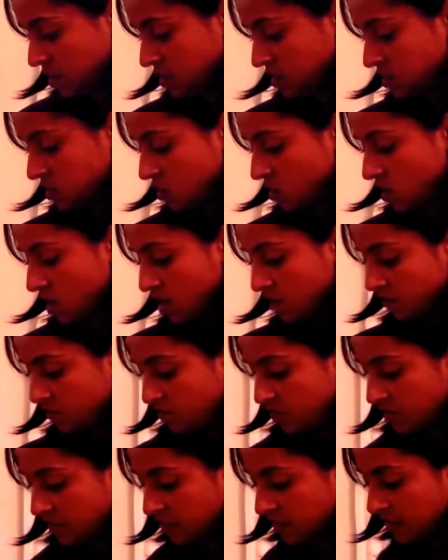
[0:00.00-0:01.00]
So I
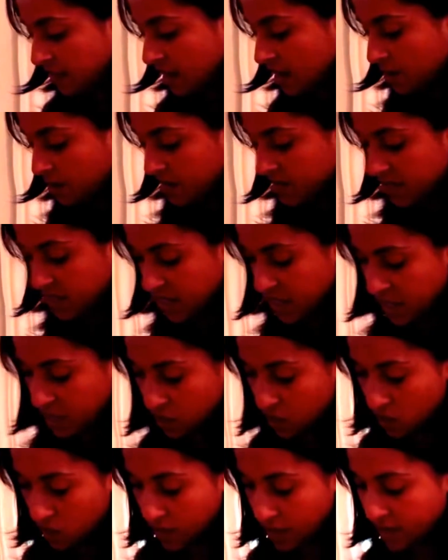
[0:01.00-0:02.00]
fill it up
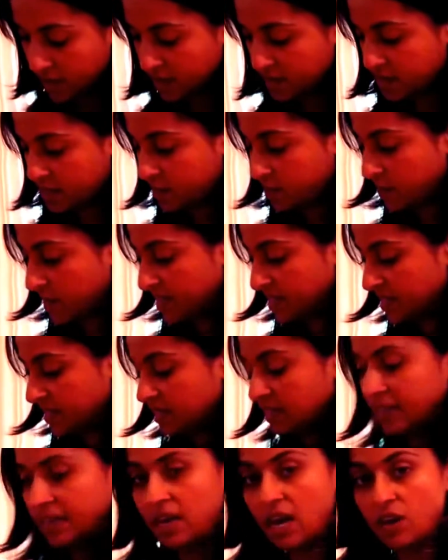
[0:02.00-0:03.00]
until it's
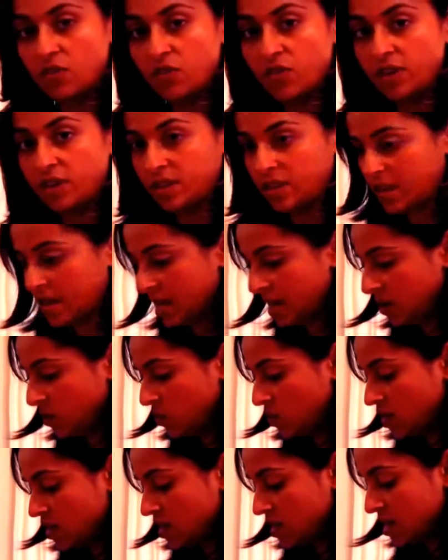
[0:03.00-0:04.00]
basically covering the
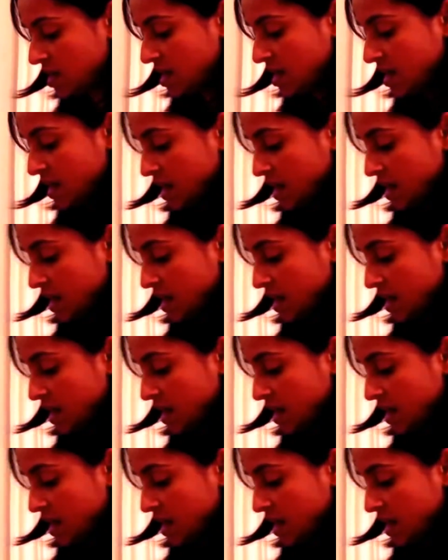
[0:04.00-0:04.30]
quinoa,